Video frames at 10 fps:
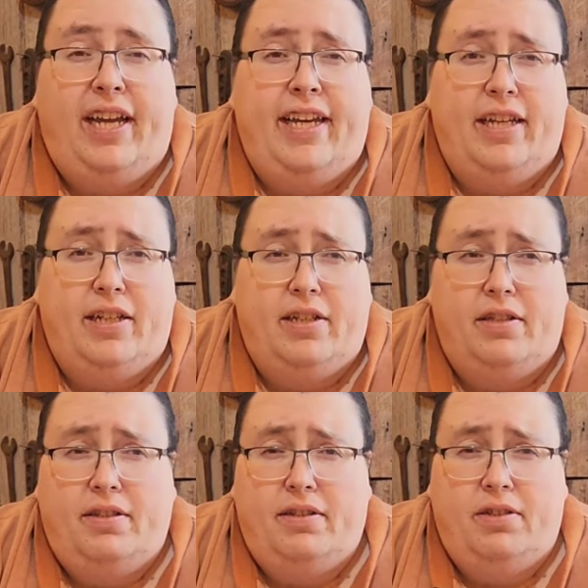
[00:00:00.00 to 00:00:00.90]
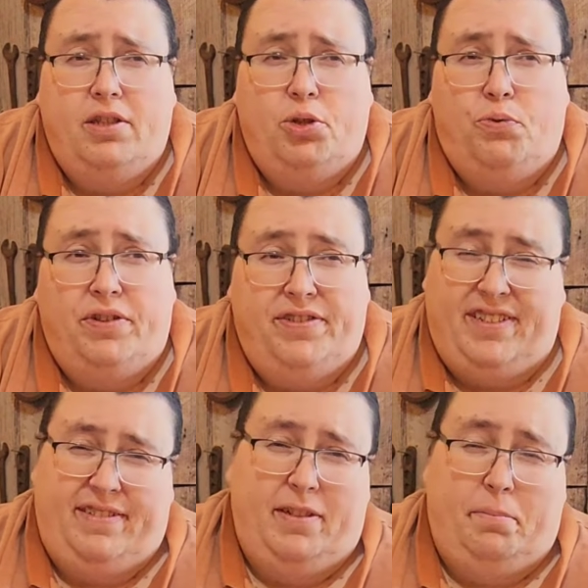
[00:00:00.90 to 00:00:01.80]
and you
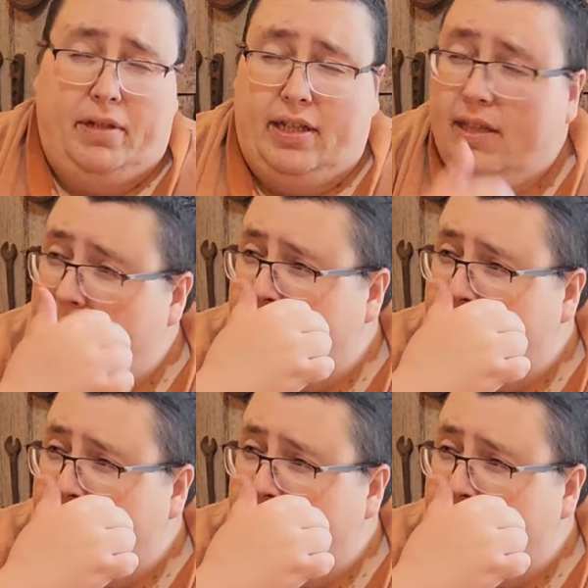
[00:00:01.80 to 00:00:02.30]
resisted me.